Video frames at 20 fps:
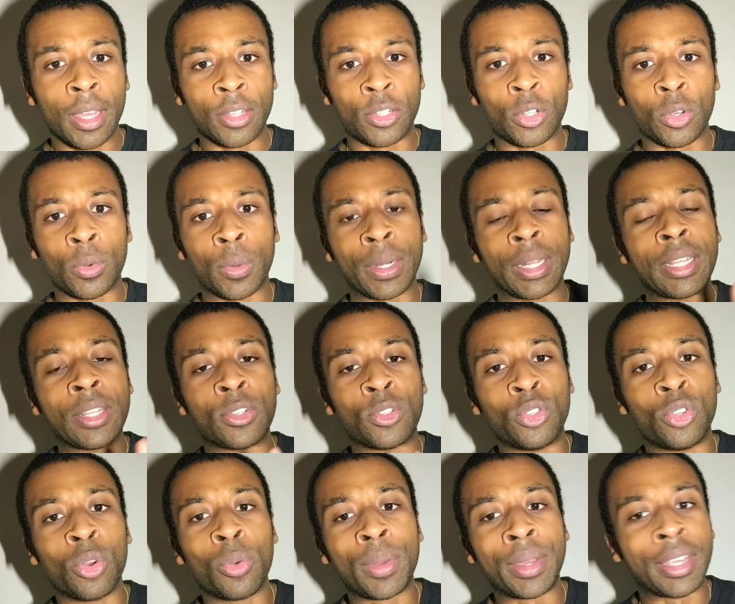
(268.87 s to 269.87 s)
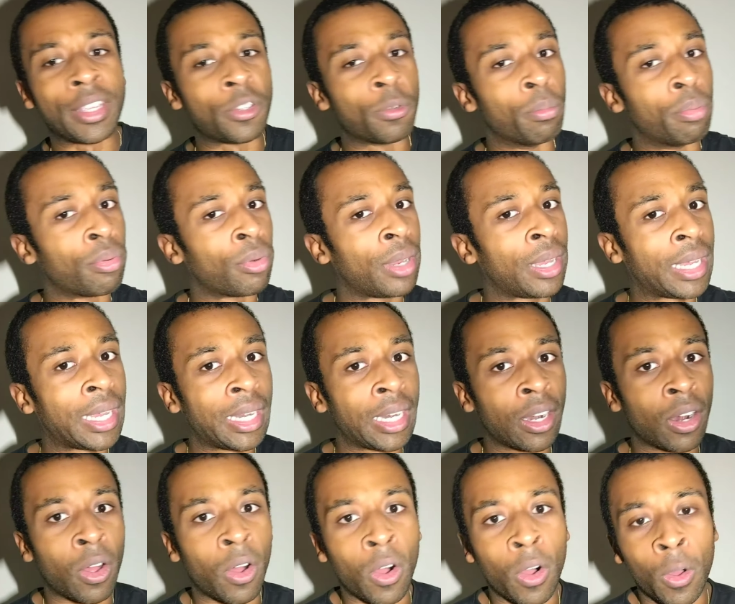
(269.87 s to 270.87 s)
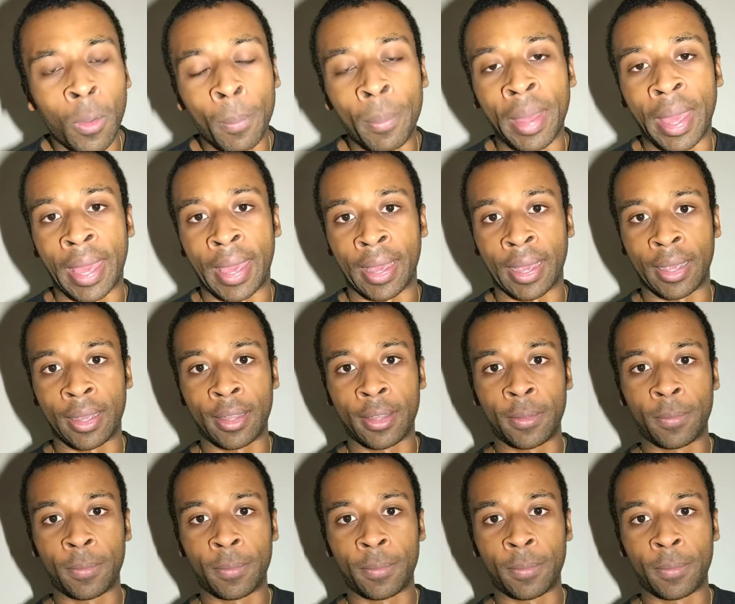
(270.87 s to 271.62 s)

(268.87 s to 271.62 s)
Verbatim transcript: So what he's doing, he's bringing it all back.